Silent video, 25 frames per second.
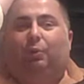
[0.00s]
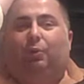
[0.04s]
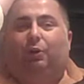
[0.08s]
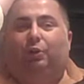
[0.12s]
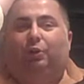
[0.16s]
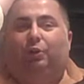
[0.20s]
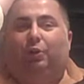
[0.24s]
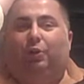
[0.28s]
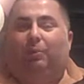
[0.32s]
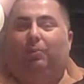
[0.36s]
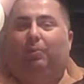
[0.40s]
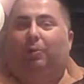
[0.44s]

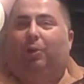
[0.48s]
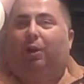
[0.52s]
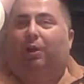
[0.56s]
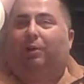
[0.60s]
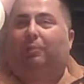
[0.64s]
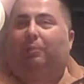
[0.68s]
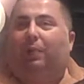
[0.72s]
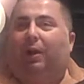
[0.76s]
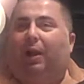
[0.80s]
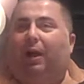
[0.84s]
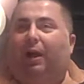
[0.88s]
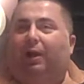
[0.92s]
"Well, you're
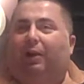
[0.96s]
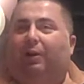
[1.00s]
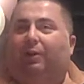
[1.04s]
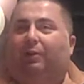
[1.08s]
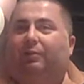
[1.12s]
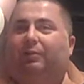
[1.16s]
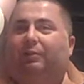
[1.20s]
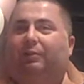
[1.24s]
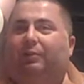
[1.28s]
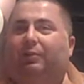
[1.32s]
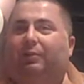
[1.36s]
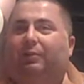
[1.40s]
Mark
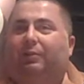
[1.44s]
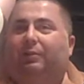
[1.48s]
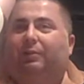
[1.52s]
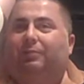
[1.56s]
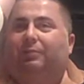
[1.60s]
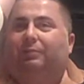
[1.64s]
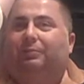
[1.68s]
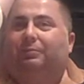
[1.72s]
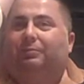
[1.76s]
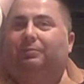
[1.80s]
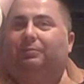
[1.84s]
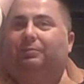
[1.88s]
Myers."
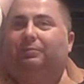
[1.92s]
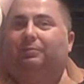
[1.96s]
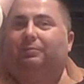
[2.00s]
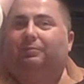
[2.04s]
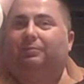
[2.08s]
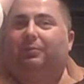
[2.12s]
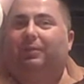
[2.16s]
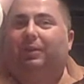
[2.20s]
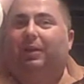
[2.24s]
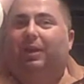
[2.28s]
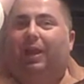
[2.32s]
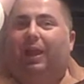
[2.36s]

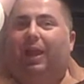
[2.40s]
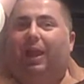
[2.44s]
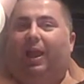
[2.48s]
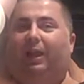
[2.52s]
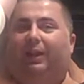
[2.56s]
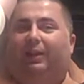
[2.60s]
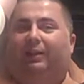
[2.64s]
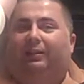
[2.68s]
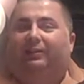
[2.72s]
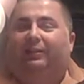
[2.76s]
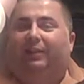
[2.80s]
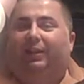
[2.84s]

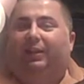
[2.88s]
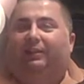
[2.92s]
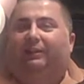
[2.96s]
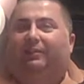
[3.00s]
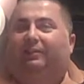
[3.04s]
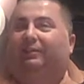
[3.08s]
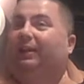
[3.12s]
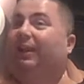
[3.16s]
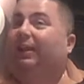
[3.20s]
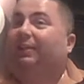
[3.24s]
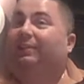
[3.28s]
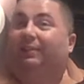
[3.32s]
And he
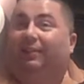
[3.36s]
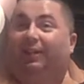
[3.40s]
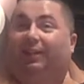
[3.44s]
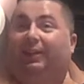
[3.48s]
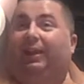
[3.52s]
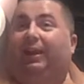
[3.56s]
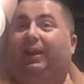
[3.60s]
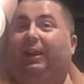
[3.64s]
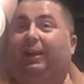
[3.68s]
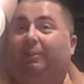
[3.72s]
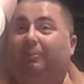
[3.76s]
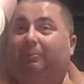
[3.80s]
says, "Yes, I
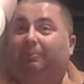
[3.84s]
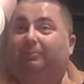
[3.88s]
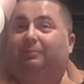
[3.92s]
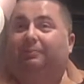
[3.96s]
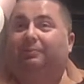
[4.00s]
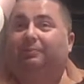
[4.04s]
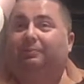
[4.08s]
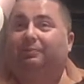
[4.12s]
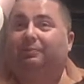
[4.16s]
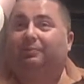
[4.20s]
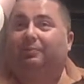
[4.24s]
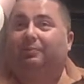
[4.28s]
am."
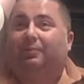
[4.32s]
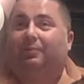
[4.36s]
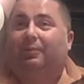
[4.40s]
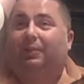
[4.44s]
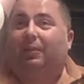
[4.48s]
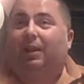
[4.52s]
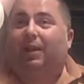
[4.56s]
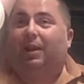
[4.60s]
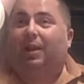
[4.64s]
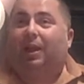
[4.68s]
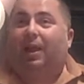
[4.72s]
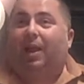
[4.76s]

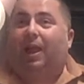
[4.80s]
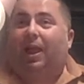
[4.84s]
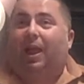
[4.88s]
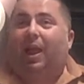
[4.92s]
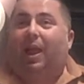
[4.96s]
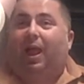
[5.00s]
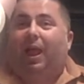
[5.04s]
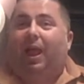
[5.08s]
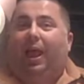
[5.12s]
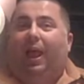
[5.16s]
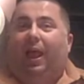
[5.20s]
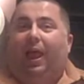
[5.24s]

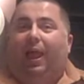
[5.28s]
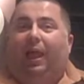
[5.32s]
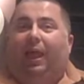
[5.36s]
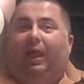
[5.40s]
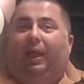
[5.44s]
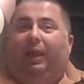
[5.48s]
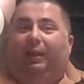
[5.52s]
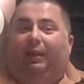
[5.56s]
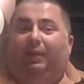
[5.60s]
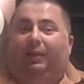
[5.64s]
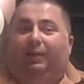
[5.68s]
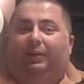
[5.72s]

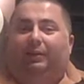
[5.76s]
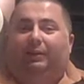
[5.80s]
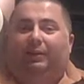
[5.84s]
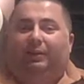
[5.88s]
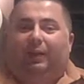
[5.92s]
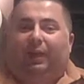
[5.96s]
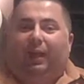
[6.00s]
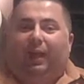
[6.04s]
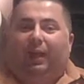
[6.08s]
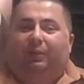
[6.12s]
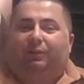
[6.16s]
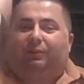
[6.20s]
And
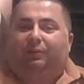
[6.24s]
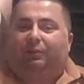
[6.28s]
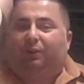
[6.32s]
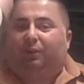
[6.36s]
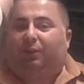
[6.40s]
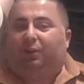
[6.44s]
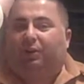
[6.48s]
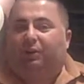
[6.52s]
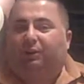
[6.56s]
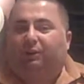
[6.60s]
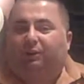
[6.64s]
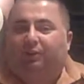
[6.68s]
as
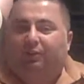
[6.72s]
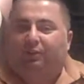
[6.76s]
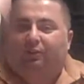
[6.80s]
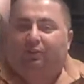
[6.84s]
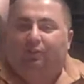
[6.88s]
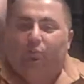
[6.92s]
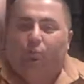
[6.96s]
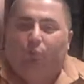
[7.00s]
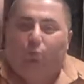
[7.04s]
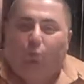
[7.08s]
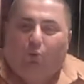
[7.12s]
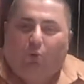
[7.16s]
full as
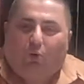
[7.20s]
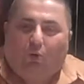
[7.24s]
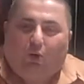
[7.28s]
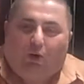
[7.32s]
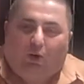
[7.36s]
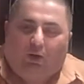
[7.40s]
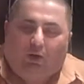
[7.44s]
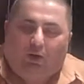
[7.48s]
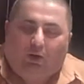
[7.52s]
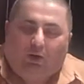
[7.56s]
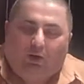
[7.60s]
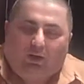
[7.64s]
this
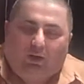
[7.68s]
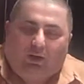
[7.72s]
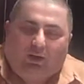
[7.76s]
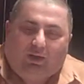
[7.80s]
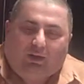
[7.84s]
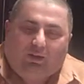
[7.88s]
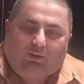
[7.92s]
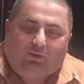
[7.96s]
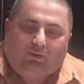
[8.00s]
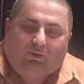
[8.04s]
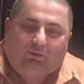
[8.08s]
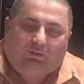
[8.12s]
water
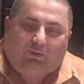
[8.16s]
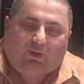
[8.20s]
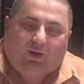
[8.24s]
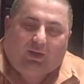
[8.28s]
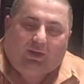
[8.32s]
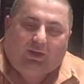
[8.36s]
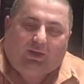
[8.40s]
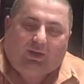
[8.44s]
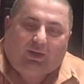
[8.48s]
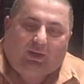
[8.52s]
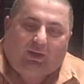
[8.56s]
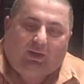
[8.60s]
is
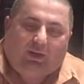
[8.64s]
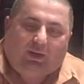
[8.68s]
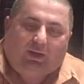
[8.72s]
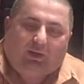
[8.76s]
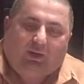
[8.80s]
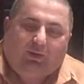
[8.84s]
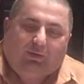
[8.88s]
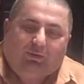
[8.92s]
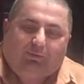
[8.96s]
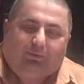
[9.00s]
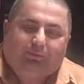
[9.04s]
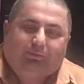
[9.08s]
right
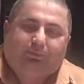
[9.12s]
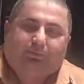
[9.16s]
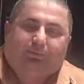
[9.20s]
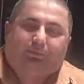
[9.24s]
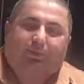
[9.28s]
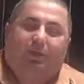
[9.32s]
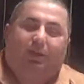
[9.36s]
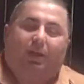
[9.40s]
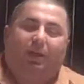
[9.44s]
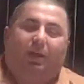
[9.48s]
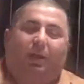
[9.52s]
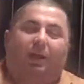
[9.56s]
here,
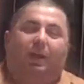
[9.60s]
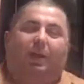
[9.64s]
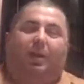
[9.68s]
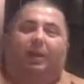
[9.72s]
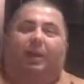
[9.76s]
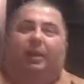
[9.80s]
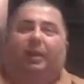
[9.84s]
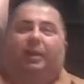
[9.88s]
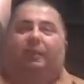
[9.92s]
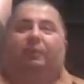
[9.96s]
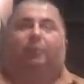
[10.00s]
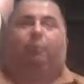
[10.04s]

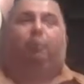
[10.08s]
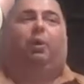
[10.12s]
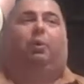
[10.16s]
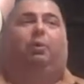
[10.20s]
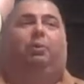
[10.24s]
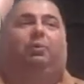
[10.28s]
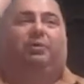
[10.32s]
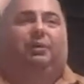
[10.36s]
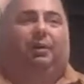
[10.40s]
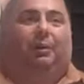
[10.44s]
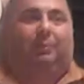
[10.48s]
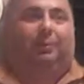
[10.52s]
is what was